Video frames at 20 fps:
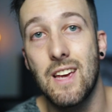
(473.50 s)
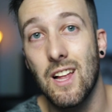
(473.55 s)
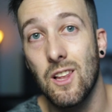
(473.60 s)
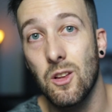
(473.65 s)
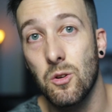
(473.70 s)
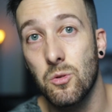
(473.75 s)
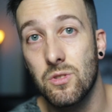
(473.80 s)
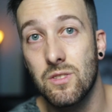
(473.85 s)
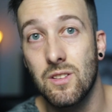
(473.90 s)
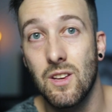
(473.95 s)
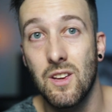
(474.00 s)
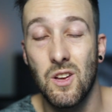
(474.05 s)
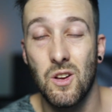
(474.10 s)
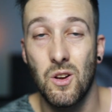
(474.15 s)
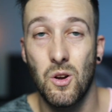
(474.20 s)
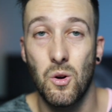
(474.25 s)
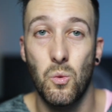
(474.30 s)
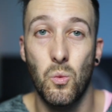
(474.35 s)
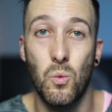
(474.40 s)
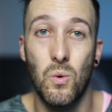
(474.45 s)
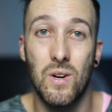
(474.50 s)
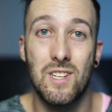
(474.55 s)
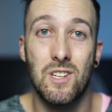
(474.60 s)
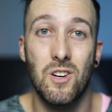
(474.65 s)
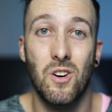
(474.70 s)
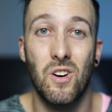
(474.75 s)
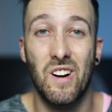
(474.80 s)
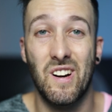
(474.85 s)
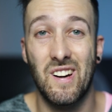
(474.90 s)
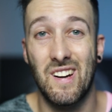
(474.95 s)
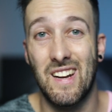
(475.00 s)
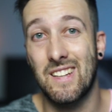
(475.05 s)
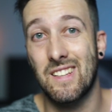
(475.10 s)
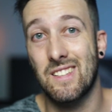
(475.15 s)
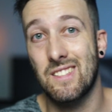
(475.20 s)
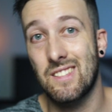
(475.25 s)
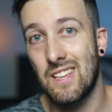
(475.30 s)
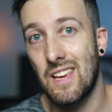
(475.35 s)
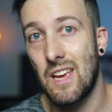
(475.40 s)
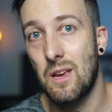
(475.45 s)
yellows, which are like
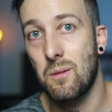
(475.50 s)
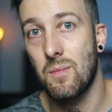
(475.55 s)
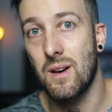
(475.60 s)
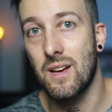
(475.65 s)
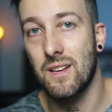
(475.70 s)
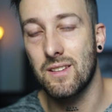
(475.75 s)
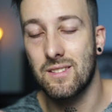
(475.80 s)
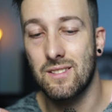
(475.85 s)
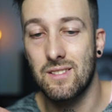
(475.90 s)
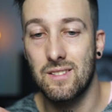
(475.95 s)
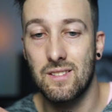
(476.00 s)
the same as